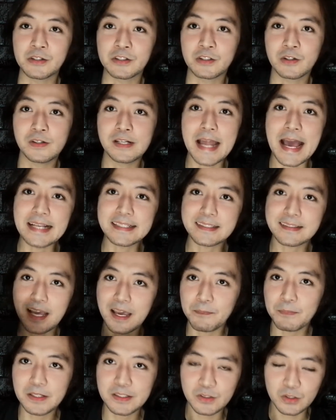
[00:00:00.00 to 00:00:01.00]
So last
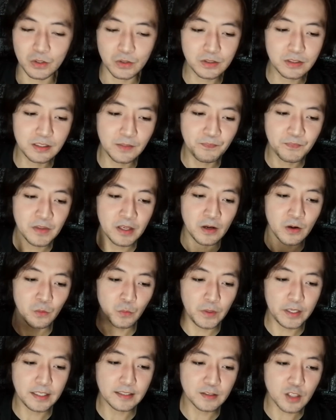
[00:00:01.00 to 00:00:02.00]
episode,
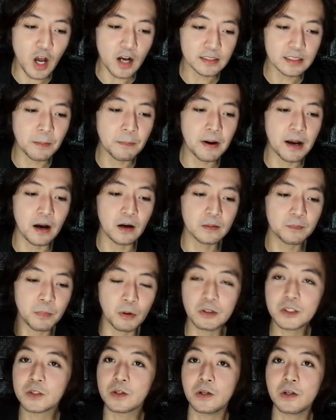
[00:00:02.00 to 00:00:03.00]
we talked about
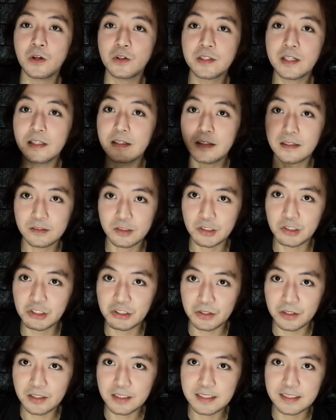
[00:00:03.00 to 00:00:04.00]
postcolonial
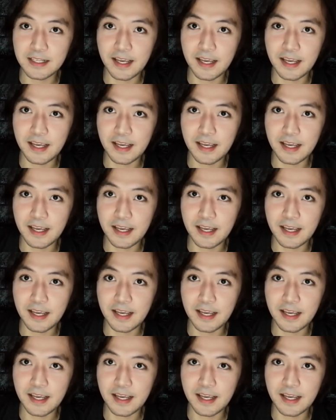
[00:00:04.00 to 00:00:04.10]
literatures